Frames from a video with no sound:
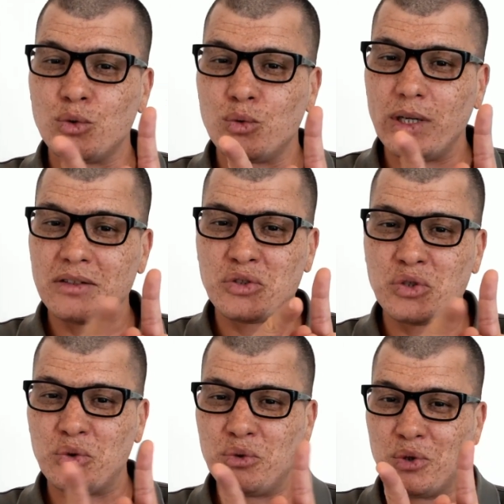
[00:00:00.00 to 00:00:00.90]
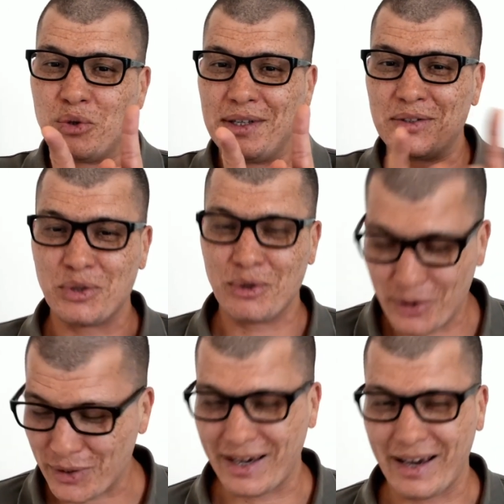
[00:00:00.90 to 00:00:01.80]
to which you need to
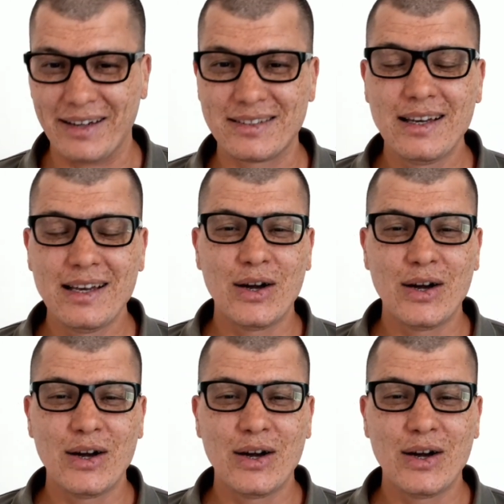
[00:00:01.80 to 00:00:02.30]
look at.